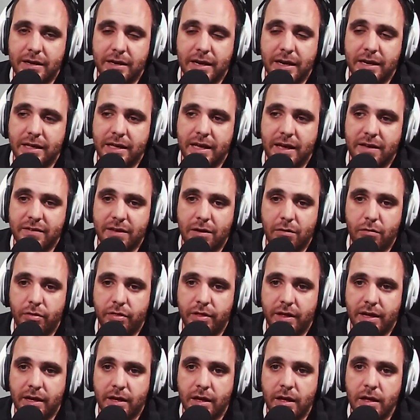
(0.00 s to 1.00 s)
In any case, I don't
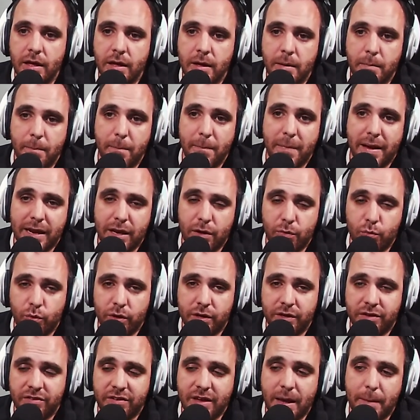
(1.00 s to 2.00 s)
think many
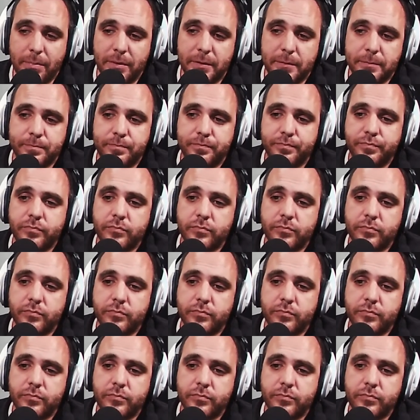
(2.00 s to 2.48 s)
would accept.